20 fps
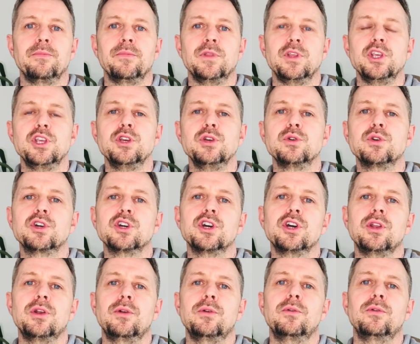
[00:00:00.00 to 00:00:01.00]
You
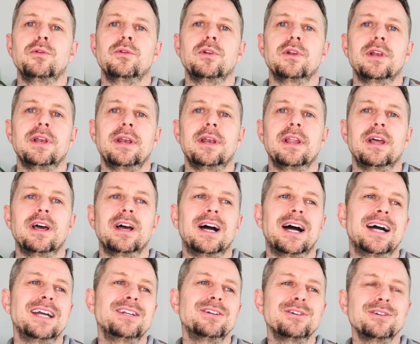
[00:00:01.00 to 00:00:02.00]
can,
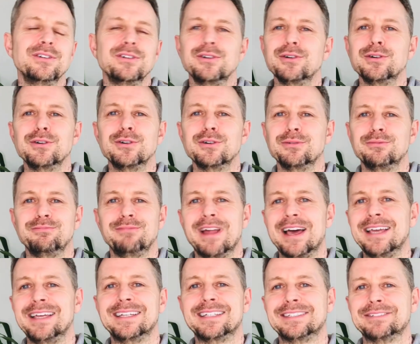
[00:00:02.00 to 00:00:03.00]
I don't know,
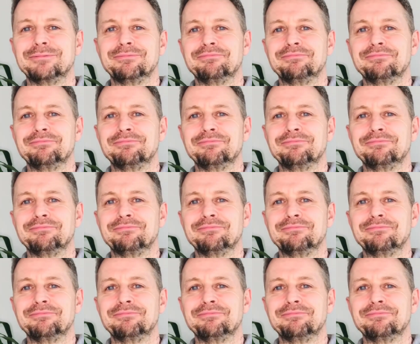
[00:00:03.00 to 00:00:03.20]
like